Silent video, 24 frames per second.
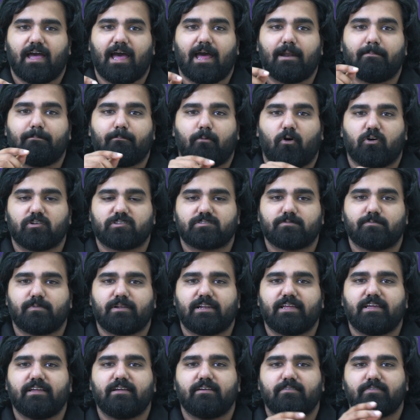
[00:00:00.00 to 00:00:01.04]
and
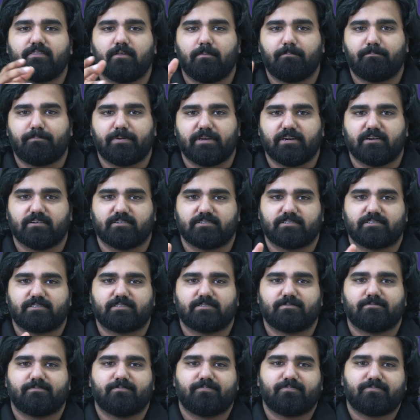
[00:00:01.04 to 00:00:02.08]
possibly the
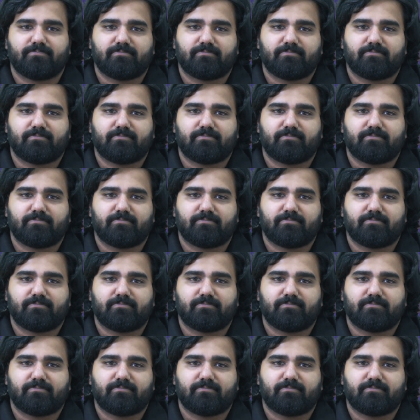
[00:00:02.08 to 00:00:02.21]
peers.